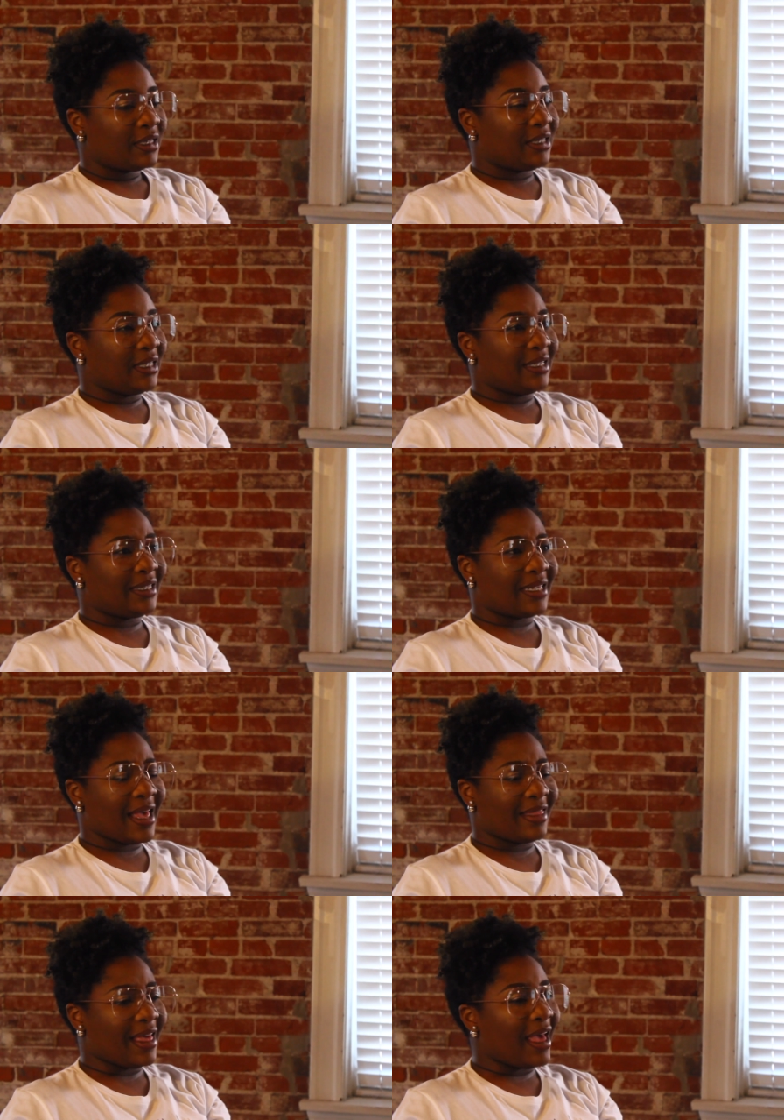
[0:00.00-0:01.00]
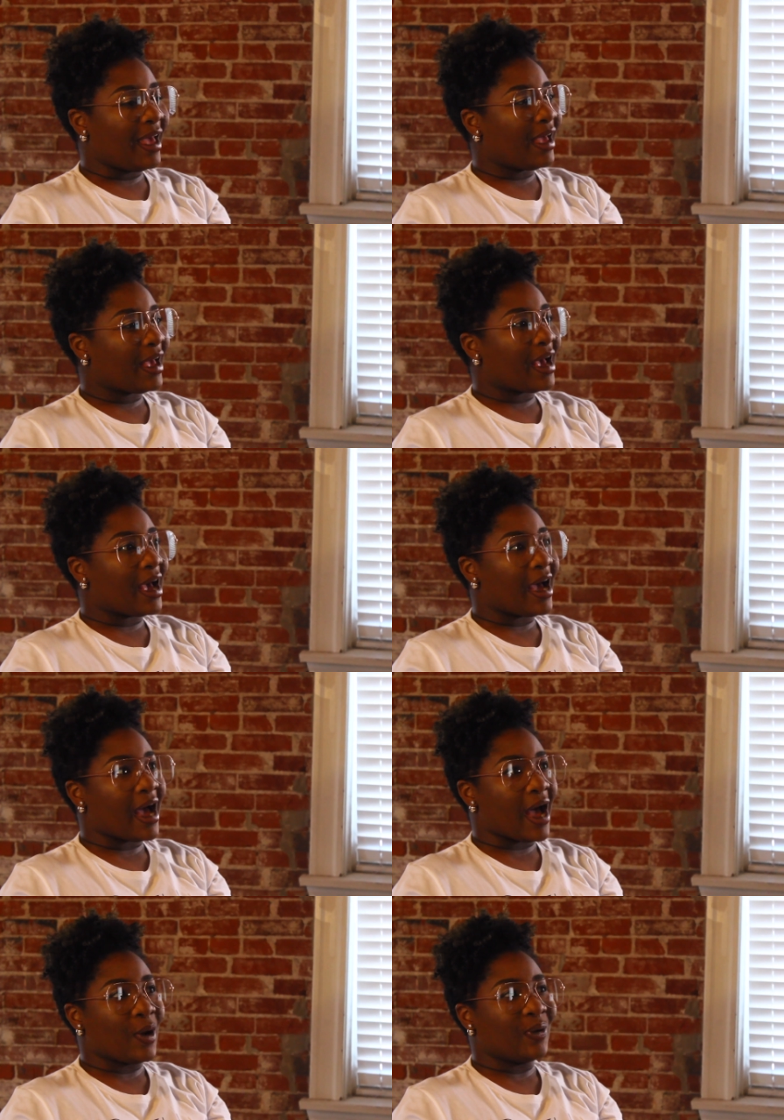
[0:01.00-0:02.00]
She said that
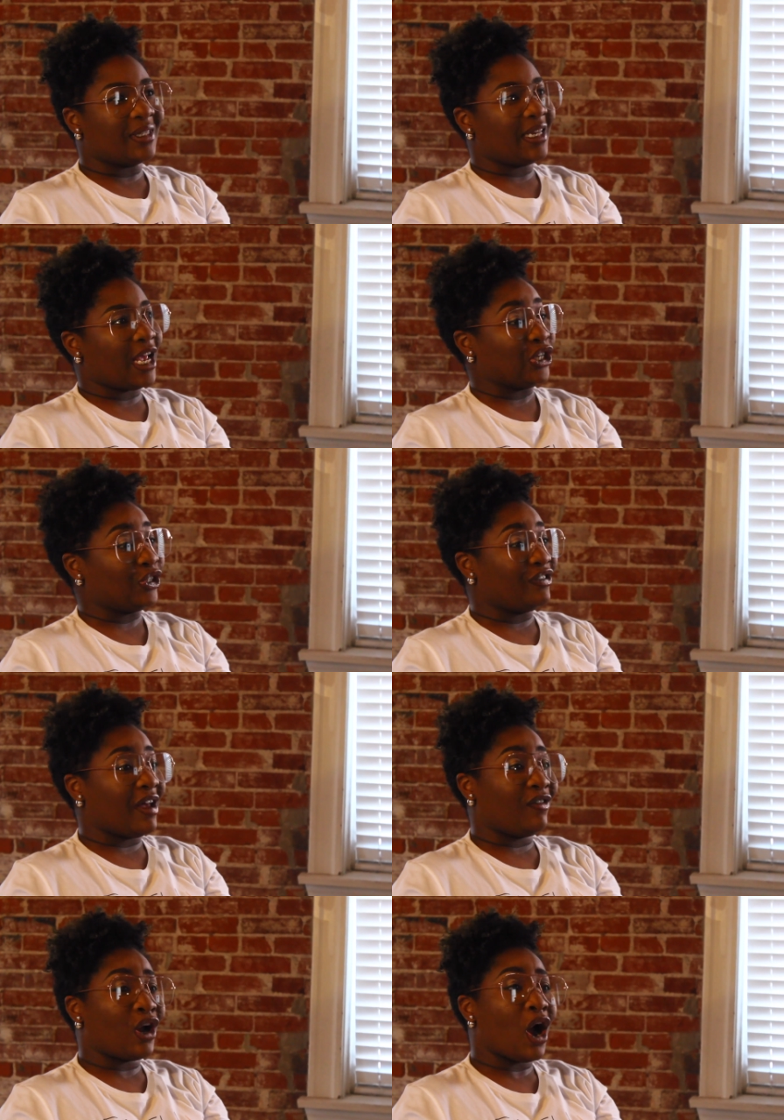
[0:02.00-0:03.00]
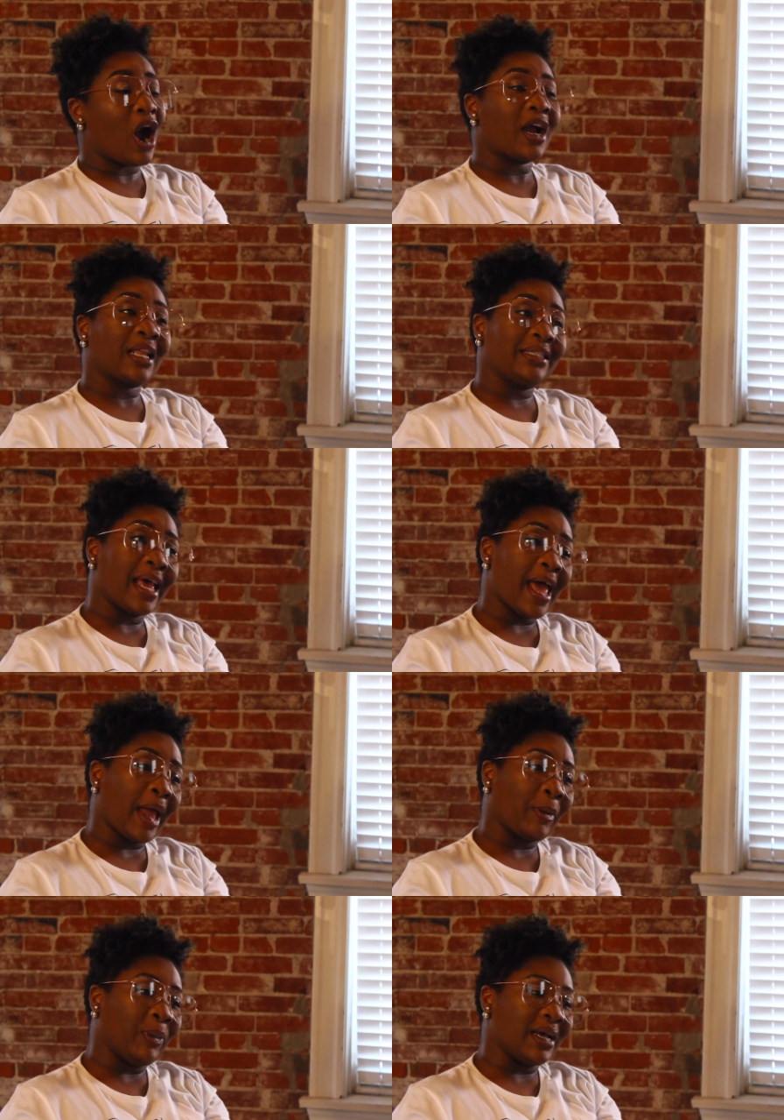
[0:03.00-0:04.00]
I was in danger of having a heart
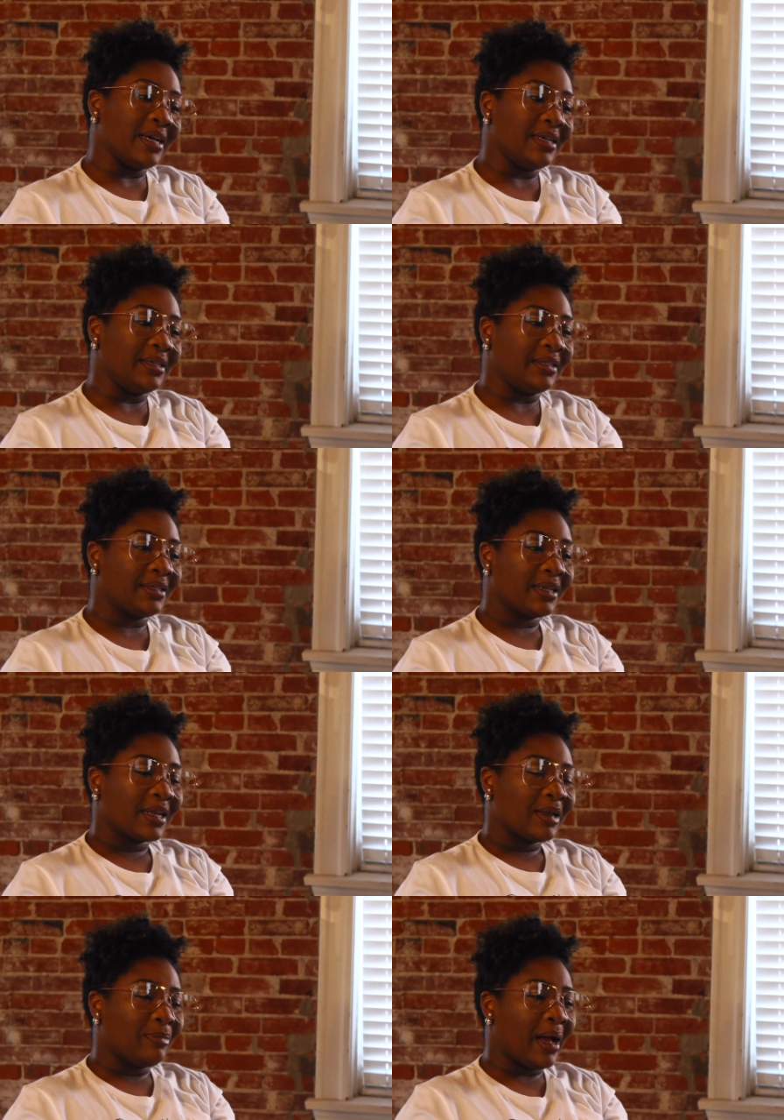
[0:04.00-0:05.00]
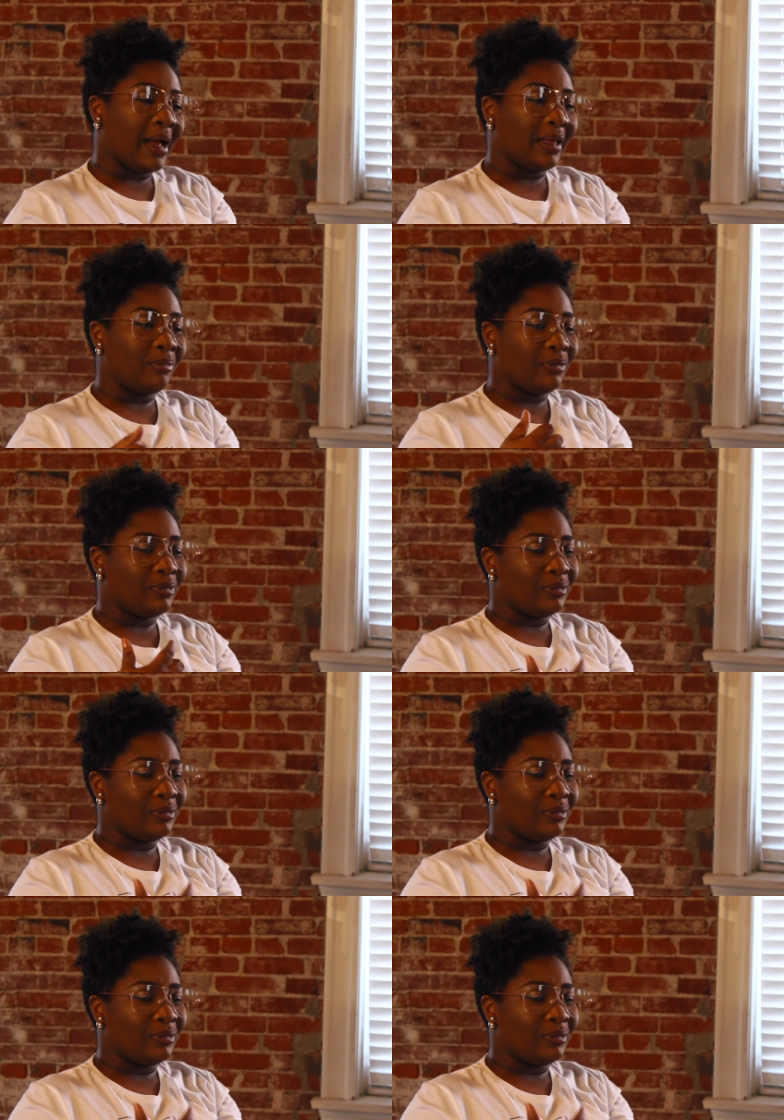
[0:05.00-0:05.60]
attack because my